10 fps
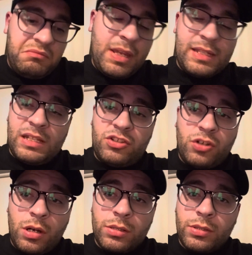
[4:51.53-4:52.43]
in
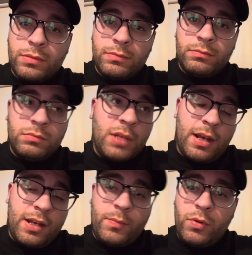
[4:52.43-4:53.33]
charge, not
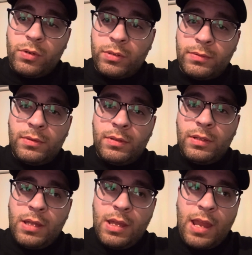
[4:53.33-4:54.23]
anymore,
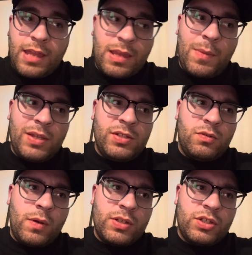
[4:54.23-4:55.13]
and that makes you
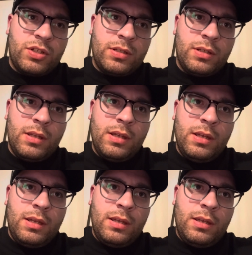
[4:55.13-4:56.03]
question
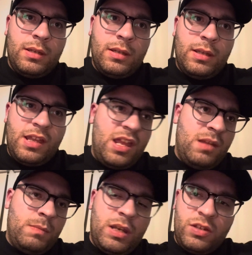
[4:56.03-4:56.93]

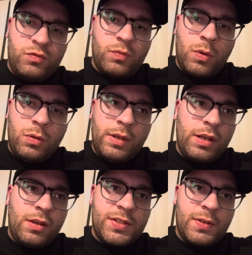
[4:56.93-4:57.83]
him and his role and
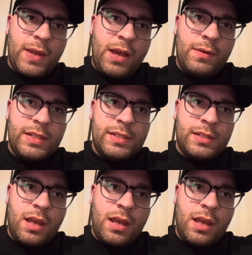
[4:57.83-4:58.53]
also how his